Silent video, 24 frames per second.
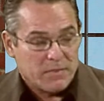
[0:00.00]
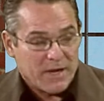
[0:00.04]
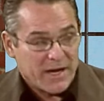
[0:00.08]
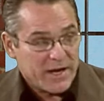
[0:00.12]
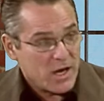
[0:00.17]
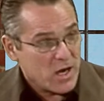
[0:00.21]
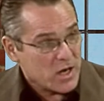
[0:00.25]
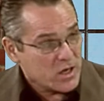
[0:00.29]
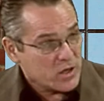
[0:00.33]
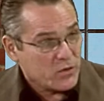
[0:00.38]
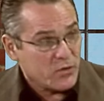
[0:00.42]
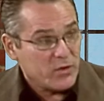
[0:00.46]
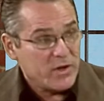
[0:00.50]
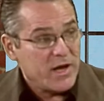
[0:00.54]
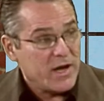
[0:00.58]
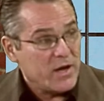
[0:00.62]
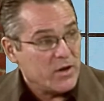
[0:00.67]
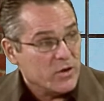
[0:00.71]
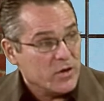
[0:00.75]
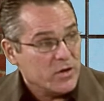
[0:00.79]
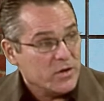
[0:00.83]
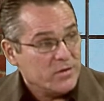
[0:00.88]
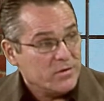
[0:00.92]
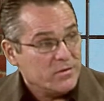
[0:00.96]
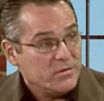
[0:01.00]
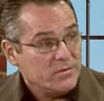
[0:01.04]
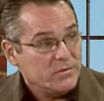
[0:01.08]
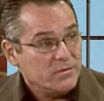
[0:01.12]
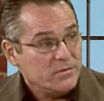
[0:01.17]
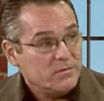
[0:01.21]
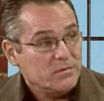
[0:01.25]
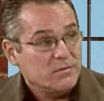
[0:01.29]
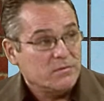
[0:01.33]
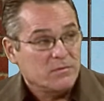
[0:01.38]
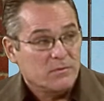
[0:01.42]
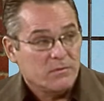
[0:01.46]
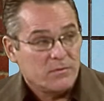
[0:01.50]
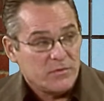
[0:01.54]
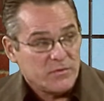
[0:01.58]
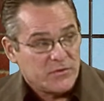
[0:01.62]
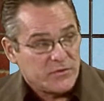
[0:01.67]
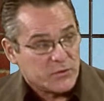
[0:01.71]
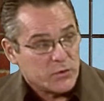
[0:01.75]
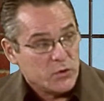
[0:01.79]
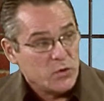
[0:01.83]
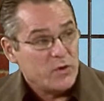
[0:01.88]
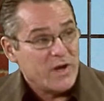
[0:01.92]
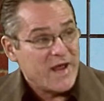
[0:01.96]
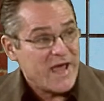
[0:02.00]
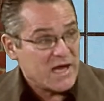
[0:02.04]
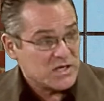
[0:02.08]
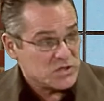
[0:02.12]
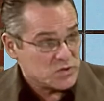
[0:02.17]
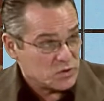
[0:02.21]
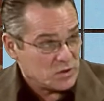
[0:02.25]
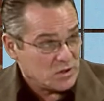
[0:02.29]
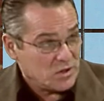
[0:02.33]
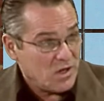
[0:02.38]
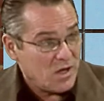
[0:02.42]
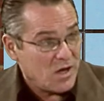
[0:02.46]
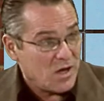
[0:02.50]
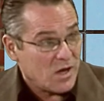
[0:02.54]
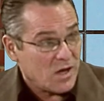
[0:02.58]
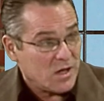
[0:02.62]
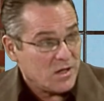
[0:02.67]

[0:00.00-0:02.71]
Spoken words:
By our Creator through natural law.